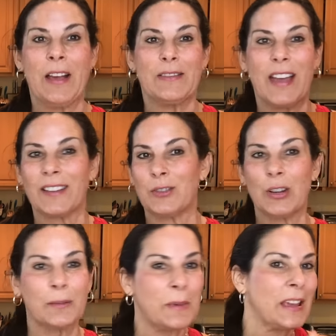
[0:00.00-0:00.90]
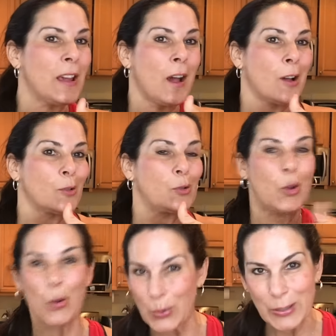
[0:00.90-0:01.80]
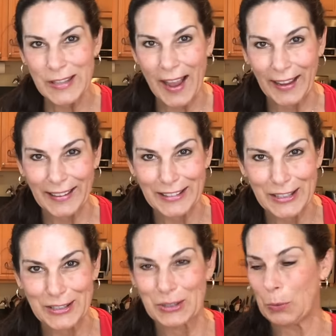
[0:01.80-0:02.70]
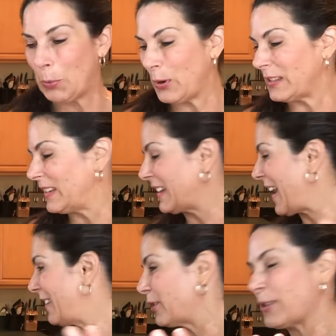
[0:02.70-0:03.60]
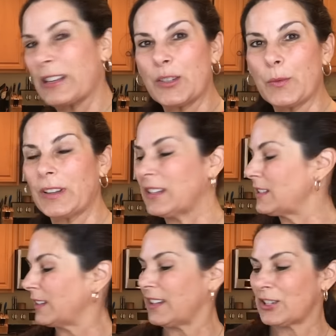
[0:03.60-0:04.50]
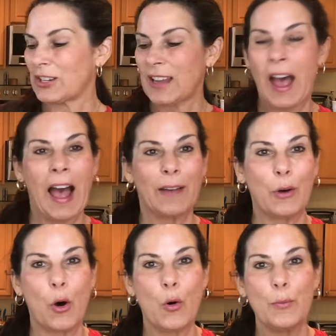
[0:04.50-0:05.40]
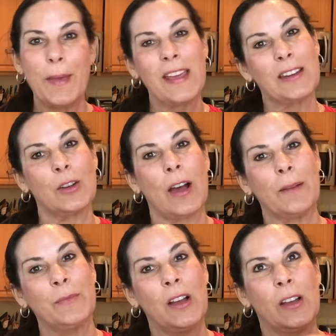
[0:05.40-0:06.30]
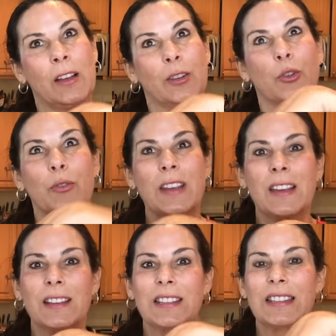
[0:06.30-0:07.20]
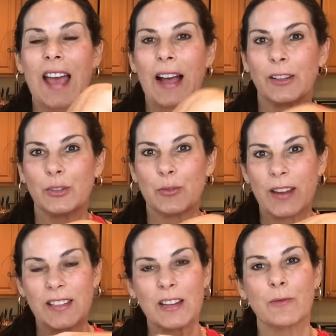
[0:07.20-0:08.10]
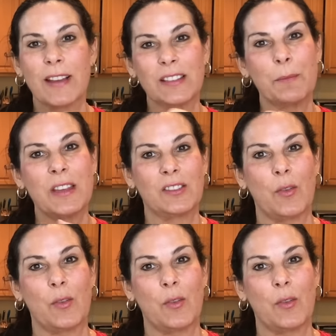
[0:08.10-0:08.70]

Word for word: That took me two seconds to put together. It's really delicious. I have a homemade um, Greek salad dressing recipe.